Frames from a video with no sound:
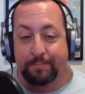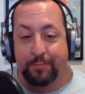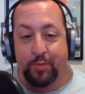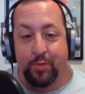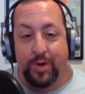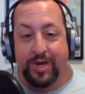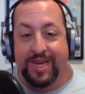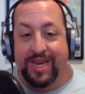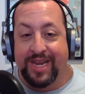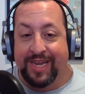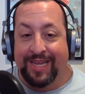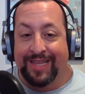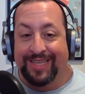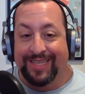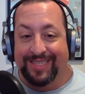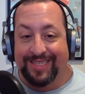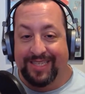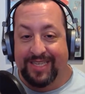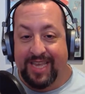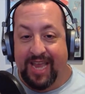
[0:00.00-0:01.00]

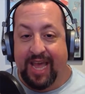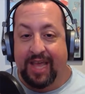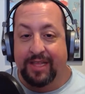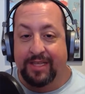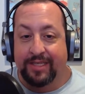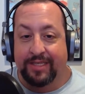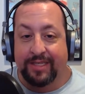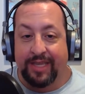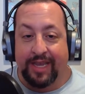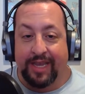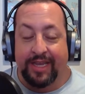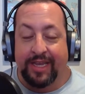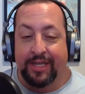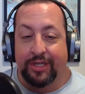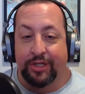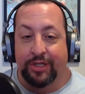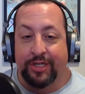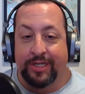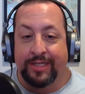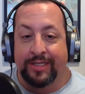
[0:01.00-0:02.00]
ridiculous deaths, I
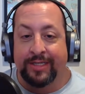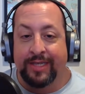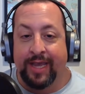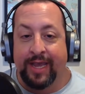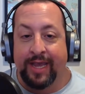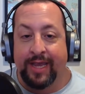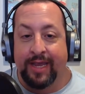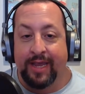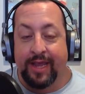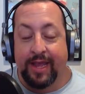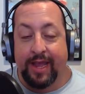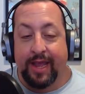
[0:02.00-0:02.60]
guess you can say,